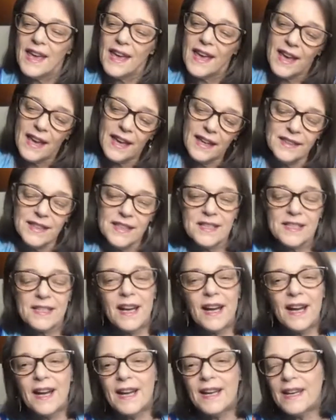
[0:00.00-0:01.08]
Hit the
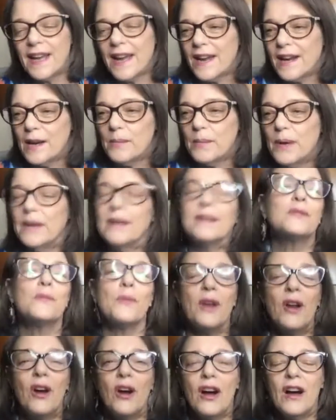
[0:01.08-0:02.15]
side, airbags
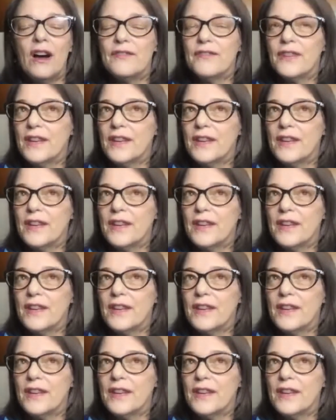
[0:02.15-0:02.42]
went off,